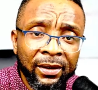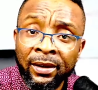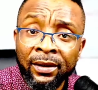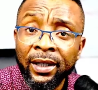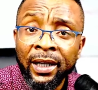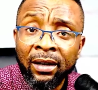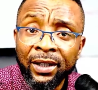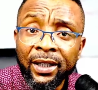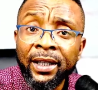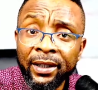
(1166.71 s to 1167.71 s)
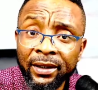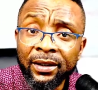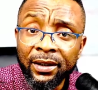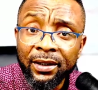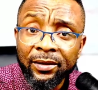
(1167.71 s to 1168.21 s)
really have a king,
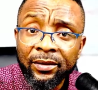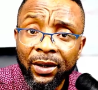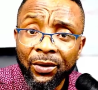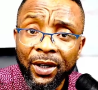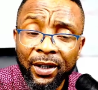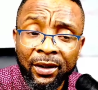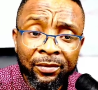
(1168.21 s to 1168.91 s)
okay?